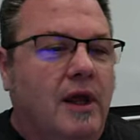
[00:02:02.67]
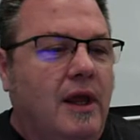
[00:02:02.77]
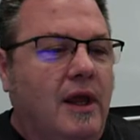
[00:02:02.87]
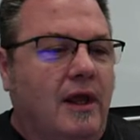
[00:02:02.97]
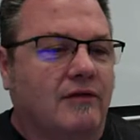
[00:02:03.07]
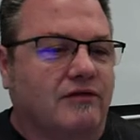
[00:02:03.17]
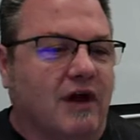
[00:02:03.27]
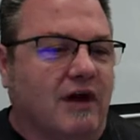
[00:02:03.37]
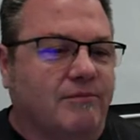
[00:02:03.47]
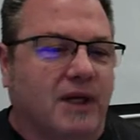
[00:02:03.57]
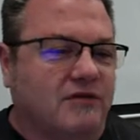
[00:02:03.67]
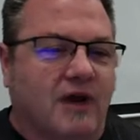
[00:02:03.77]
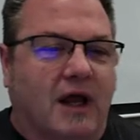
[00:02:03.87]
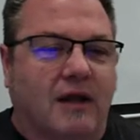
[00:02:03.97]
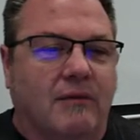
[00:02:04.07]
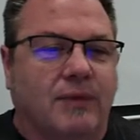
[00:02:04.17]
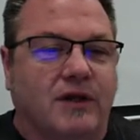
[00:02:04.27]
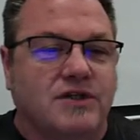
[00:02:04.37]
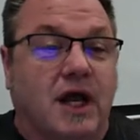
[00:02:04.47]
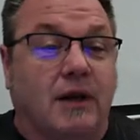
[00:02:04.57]
and stuff, but it's
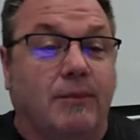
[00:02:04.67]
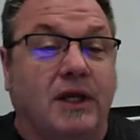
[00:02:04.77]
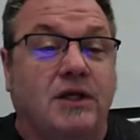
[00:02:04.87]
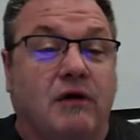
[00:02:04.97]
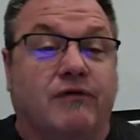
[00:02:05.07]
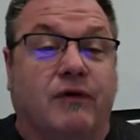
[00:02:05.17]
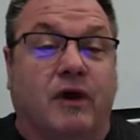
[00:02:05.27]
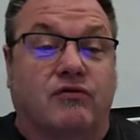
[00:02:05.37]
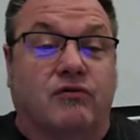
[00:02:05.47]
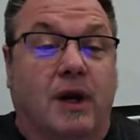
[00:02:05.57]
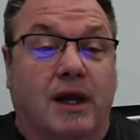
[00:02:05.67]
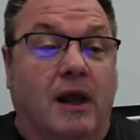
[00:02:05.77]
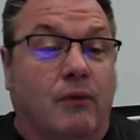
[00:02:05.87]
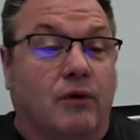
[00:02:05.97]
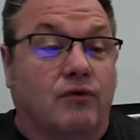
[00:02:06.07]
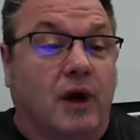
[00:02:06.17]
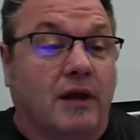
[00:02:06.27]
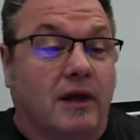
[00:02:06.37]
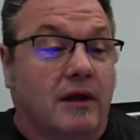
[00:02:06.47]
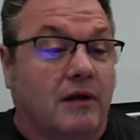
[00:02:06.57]
not a big deal for us right now. We're trying
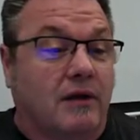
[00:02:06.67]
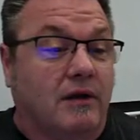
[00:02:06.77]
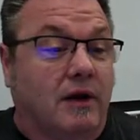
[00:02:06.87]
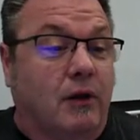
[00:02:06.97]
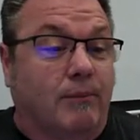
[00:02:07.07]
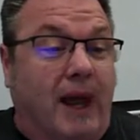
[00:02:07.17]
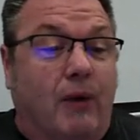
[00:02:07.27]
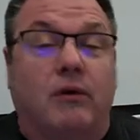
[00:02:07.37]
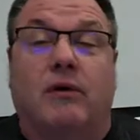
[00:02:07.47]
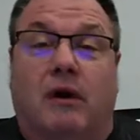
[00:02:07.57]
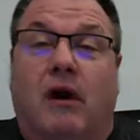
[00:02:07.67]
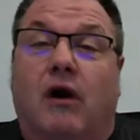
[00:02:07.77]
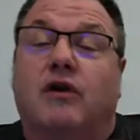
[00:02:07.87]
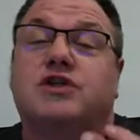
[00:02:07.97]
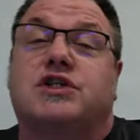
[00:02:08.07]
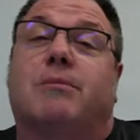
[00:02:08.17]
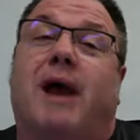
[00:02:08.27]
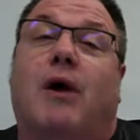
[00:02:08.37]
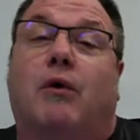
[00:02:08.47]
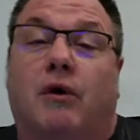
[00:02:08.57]
to, you know, harness the
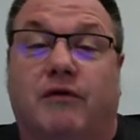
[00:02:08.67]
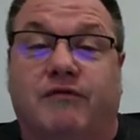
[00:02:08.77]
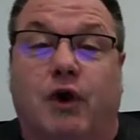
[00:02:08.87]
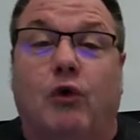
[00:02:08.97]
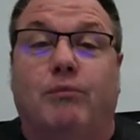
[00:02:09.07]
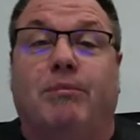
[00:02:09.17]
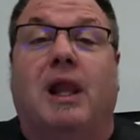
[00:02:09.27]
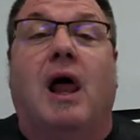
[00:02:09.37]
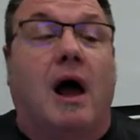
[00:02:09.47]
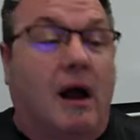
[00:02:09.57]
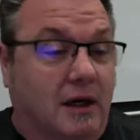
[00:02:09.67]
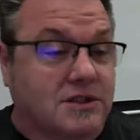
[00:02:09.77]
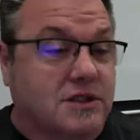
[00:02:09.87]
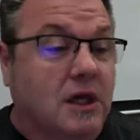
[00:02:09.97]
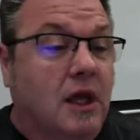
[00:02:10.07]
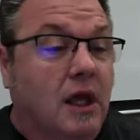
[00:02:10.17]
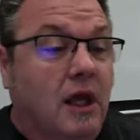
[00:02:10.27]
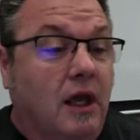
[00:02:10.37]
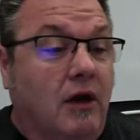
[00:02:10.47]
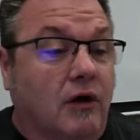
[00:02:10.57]
power of code blocks
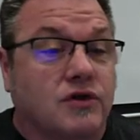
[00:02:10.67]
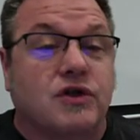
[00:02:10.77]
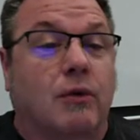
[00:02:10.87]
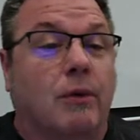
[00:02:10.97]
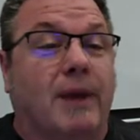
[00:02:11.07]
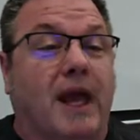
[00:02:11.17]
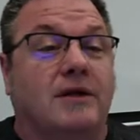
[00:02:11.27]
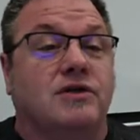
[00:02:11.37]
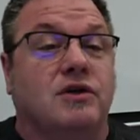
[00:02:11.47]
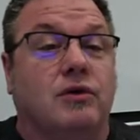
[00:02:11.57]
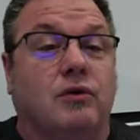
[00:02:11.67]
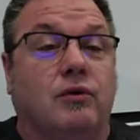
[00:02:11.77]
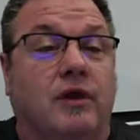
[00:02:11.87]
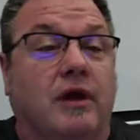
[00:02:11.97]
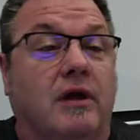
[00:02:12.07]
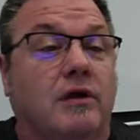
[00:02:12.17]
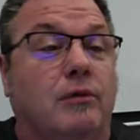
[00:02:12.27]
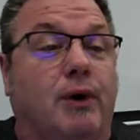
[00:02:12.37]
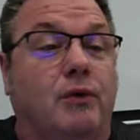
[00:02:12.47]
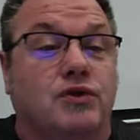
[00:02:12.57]
here. So we're back to the new
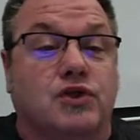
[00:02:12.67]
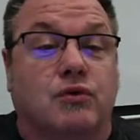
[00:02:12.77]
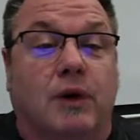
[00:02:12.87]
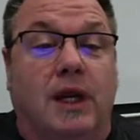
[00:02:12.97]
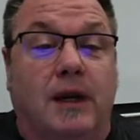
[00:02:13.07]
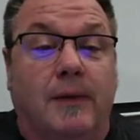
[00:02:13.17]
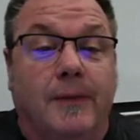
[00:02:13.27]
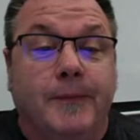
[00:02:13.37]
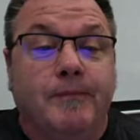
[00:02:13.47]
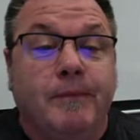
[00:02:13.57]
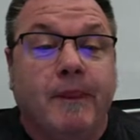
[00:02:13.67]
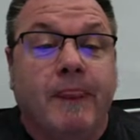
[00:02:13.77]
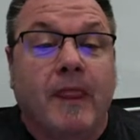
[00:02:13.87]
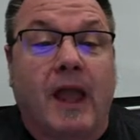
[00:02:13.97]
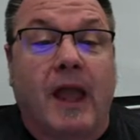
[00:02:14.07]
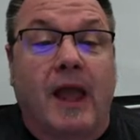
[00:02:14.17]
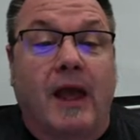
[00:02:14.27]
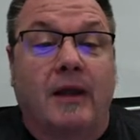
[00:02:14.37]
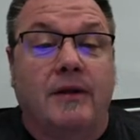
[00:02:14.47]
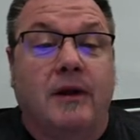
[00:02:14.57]
post screen.
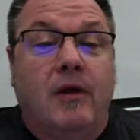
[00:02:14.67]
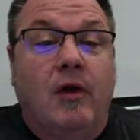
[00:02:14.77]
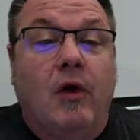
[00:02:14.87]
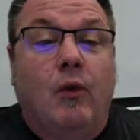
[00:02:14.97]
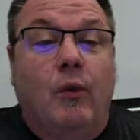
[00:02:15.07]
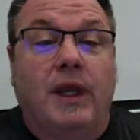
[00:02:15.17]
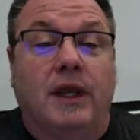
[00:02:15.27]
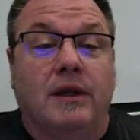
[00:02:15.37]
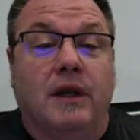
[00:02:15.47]
And we can